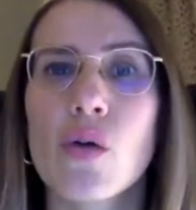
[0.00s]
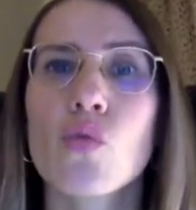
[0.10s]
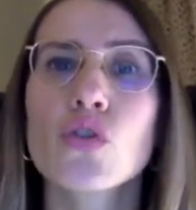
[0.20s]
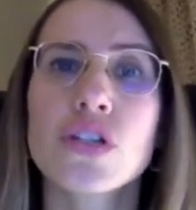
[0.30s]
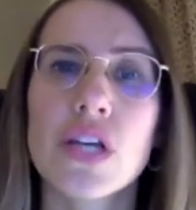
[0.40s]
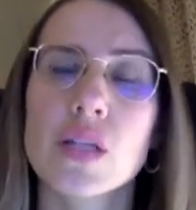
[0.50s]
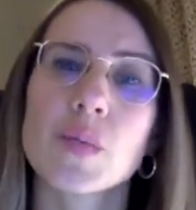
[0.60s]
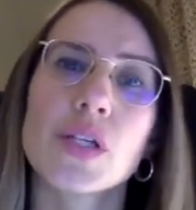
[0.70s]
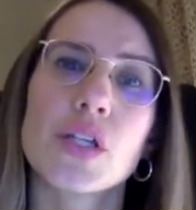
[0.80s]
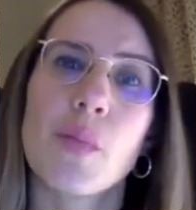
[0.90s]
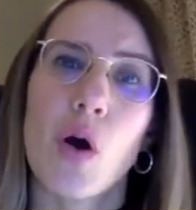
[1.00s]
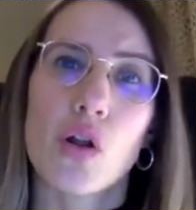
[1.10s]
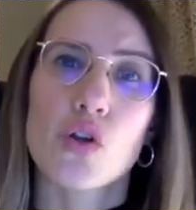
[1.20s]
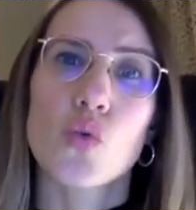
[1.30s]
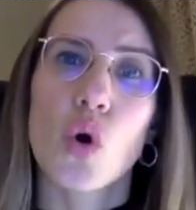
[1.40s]
wouldn't admit the
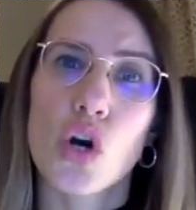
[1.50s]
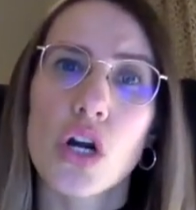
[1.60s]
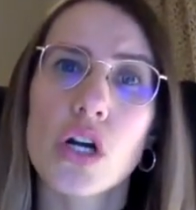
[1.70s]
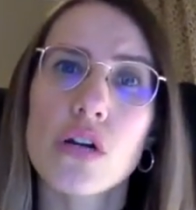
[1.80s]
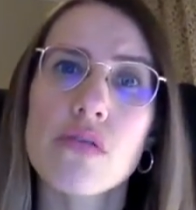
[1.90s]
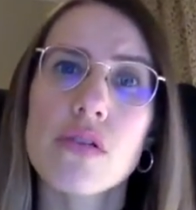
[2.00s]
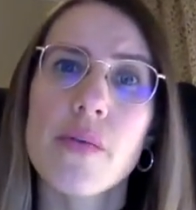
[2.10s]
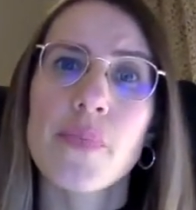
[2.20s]
Polish workers.